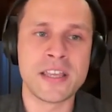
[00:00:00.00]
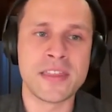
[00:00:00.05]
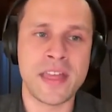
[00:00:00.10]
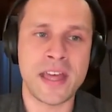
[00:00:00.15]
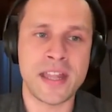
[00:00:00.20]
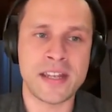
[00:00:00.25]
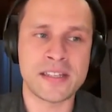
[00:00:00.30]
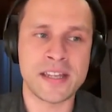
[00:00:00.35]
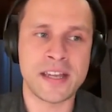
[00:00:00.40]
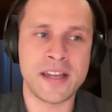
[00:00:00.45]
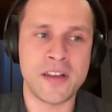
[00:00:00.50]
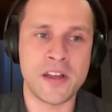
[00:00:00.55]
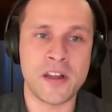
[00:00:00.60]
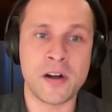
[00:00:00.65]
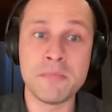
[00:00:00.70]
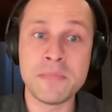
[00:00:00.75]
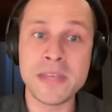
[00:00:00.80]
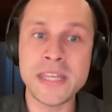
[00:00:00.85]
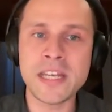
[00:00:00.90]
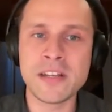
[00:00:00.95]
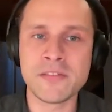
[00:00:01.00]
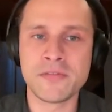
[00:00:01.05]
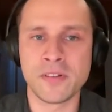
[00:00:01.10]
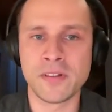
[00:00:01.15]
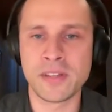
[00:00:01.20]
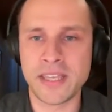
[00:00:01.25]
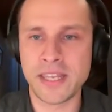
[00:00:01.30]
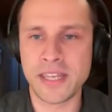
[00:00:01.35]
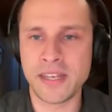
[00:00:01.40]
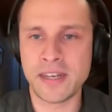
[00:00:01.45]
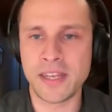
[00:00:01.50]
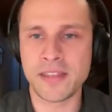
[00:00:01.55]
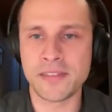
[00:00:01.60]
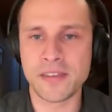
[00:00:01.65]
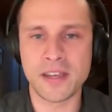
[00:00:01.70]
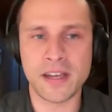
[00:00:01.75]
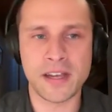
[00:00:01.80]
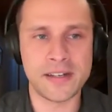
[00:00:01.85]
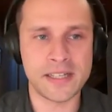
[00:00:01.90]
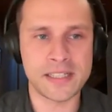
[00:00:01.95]
that are meaningful in
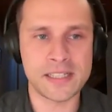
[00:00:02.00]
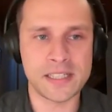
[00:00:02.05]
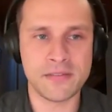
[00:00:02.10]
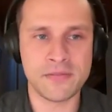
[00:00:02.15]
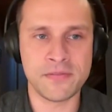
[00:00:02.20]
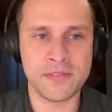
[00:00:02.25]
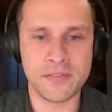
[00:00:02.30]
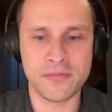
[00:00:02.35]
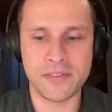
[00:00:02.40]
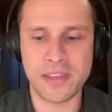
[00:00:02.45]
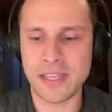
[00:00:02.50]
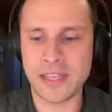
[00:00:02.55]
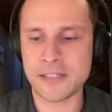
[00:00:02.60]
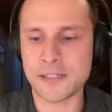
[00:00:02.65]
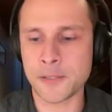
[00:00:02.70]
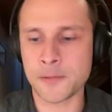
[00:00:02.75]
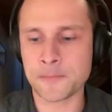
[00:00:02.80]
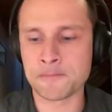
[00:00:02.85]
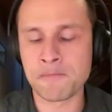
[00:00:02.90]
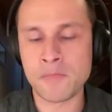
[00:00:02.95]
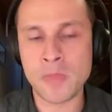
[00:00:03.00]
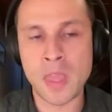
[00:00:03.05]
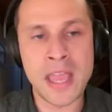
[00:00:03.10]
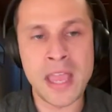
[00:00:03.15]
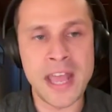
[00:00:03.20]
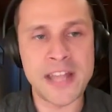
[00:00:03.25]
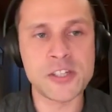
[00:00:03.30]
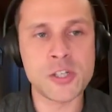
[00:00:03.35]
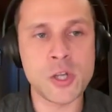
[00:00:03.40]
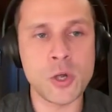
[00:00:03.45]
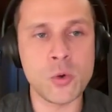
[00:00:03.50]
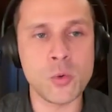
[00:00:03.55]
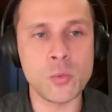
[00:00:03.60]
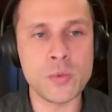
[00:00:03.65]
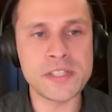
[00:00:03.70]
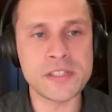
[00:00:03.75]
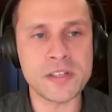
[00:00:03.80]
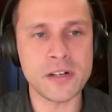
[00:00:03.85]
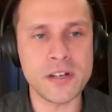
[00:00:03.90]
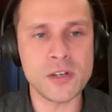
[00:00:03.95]
the context of cancer? And so
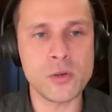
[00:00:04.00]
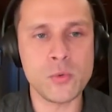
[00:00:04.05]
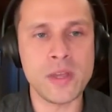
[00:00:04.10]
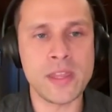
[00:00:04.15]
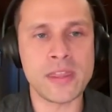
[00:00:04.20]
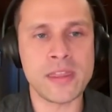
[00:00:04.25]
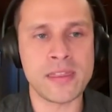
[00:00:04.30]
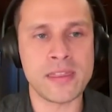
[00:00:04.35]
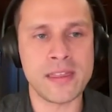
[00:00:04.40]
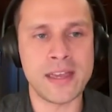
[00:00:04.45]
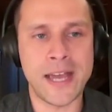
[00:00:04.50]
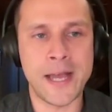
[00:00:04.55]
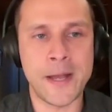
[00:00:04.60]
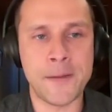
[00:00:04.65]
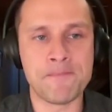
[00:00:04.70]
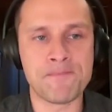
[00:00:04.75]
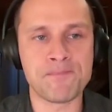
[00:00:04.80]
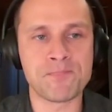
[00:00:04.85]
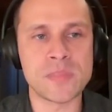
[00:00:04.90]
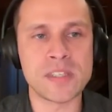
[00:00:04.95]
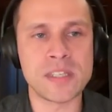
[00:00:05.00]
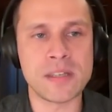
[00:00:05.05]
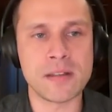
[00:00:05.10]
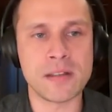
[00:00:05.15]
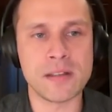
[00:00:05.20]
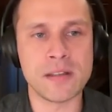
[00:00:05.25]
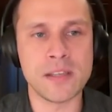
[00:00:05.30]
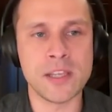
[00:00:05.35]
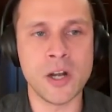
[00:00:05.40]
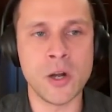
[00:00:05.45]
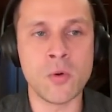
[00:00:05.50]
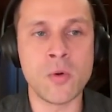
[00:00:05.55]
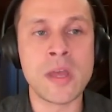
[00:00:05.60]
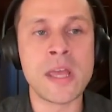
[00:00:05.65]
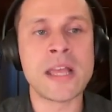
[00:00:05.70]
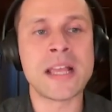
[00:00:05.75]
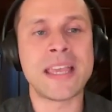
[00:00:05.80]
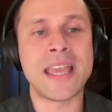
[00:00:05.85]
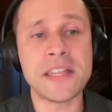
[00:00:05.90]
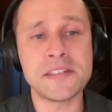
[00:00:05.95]
we started with
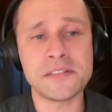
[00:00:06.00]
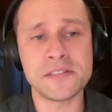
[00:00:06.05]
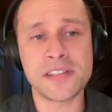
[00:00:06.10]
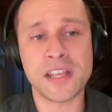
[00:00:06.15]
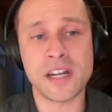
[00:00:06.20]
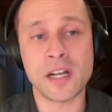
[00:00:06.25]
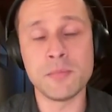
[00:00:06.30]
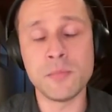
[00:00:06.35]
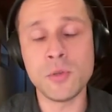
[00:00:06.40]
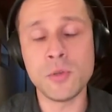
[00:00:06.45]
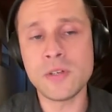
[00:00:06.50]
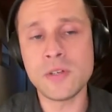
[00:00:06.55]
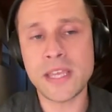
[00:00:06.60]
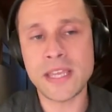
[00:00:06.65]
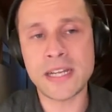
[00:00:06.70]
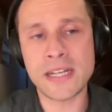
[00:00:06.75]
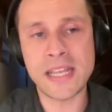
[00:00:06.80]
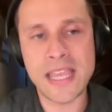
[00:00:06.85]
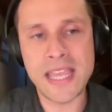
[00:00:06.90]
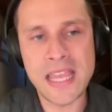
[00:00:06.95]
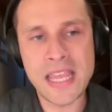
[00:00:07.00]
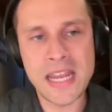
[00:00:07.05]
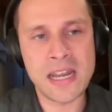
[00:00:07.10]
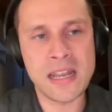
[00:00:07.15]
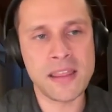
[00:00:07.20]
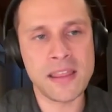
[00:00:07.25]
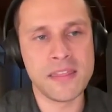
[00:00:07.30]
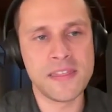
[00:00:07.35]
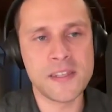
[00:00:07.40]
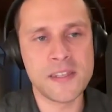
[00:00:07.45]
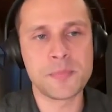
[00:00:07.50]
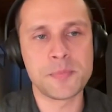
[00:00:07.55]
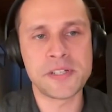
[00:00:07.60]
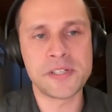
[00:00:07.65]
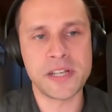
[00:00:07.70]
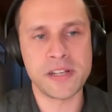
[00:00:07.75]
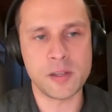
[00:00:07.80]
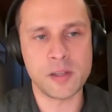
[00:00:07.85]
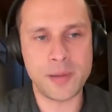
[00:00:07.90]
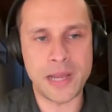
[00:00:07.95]
cancers that are mutated in this
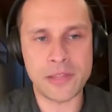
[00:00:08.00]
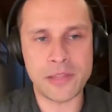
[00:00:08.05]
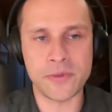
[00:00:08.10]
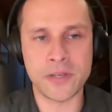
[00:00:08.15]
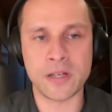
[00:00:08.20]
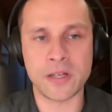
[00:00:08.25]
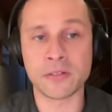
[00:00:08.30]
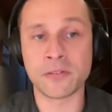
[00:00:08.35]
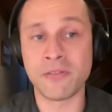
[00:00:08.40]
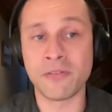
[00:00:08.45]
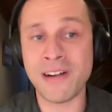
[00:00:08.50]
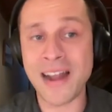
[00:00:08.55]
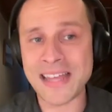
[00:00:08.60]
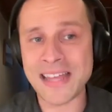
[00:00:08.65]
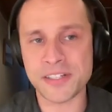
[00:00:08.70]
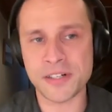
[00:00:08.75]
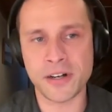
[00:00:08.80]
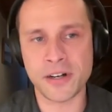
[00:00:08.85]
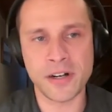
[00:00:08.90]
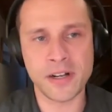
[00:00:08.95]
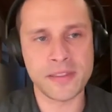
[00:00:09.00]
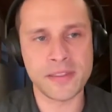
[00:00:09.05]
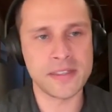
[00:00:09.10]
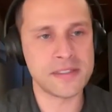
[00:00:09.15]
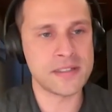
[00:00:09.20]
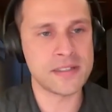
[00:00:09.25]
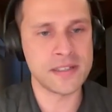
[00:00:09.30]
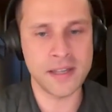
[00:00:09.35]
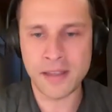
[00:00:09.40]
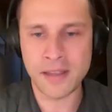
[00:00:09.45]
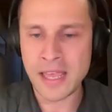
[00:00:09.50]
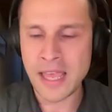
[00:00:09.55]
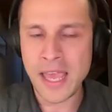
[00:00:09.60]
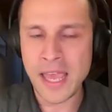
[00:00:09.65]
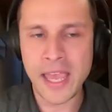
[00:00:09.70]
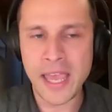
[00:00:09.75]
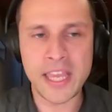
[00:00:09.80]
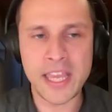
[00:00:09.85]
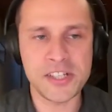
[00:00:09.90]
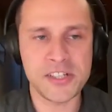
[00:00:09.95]
particular pathway called RAS-ERK. This is an
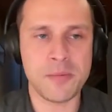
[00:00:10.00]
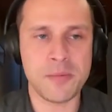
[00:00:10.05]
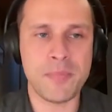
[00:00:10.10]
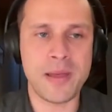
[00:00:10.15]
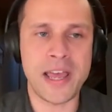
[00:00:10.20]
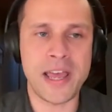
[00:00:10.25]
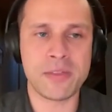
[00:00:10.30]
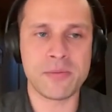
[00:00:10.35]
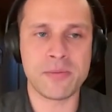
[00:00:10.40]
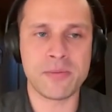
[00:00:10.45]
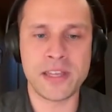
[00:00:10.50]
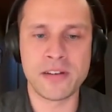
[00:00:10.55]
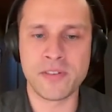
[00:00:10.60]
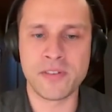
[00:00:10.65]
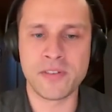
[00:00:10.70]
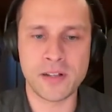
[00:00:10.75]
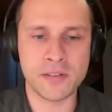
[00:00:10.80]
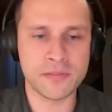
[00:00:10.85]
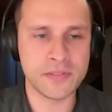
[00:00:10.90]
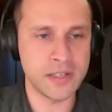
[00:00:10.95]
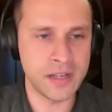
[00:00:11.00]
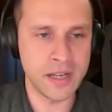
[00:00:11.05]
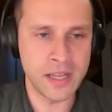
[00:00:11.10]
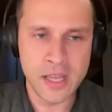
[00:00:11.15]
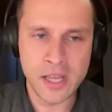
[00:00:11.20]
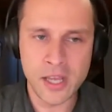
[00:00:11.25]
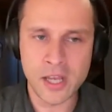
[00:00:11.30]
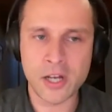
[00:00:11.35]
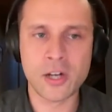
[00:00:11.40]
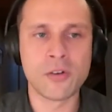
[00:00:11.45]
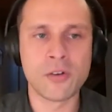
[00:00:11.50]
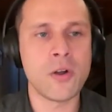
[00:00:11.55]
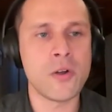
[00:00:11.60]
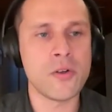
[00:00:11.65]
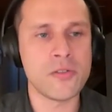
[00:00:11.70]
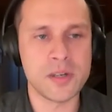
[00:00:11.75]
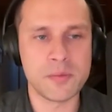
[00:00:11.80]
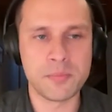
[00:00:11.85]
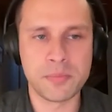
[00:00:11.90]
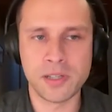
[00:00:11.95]
ancient pathway involved in
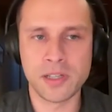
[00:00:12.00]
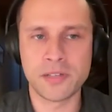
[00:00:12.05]
growth and